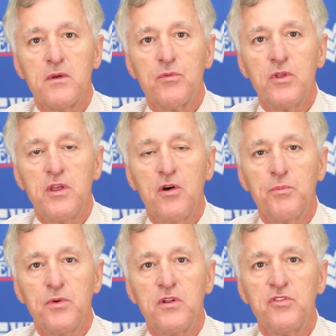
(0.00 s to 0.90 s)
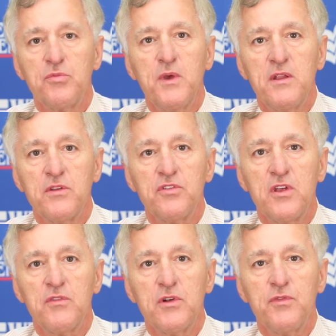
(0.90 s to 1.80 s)
really help participate in this
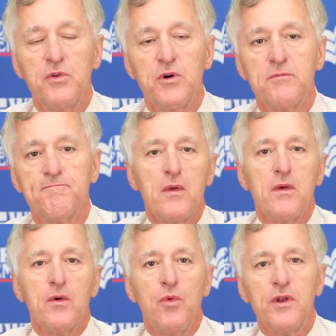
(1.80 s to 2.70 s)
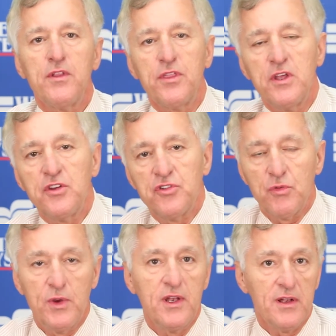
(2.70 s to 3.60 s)
effort, if you will. One of the things you're
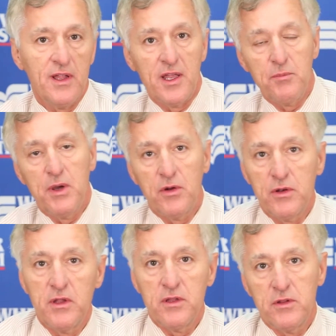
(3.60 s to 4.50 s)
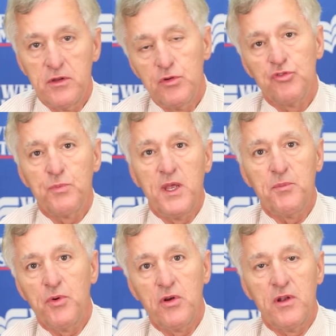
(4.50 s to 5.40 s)
reading a lot about in the
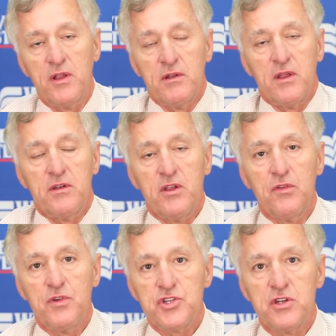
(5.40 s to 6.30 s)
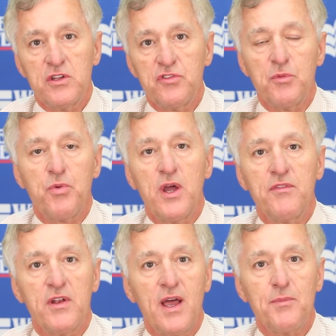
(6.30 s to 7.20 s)
newspaper and on television is the
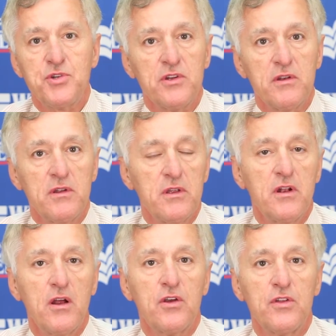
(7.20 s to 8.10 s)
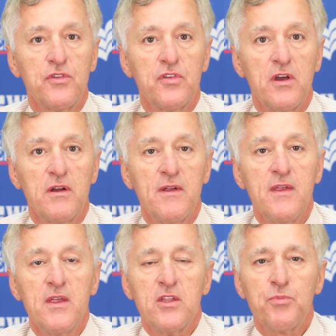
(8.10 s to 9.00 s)
private option in Arkansas.
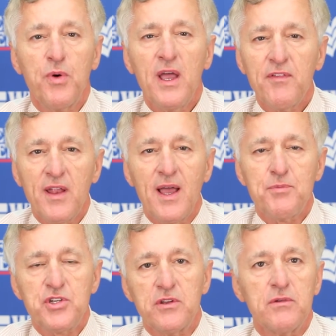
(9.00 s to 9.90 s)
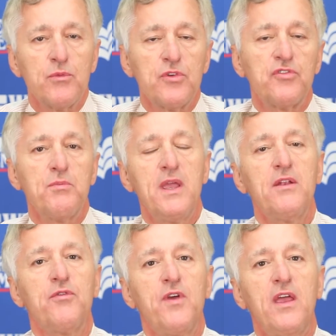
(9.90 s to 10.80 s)
The private option was
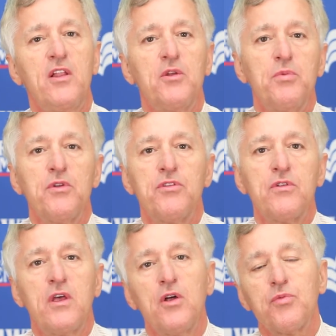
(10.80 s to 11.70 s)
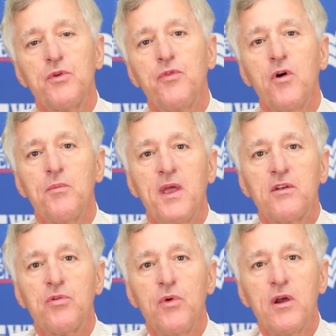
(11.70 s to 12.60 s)
made available through the Health Reform
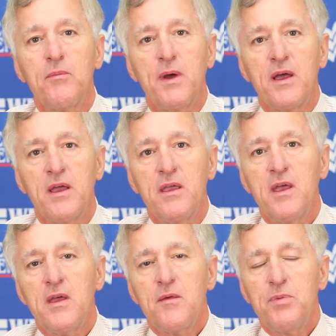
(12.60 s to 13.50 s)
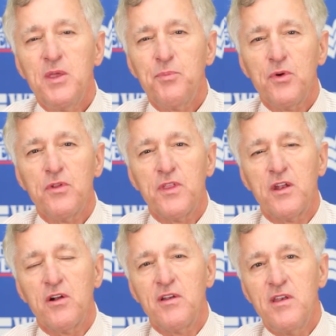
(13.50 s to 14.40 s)
Act, whereby people
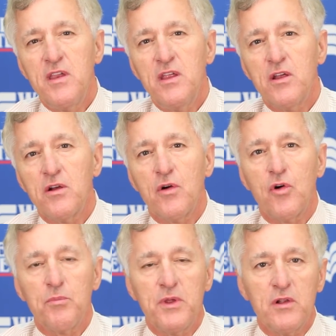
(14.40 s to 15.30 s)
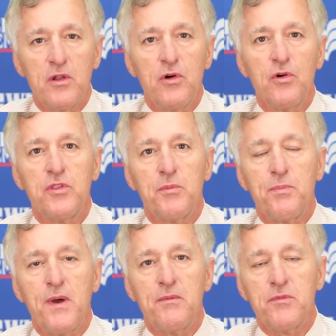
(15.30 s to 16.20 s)
that are near or below
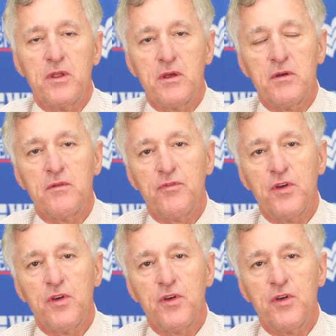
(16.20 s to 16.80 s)
the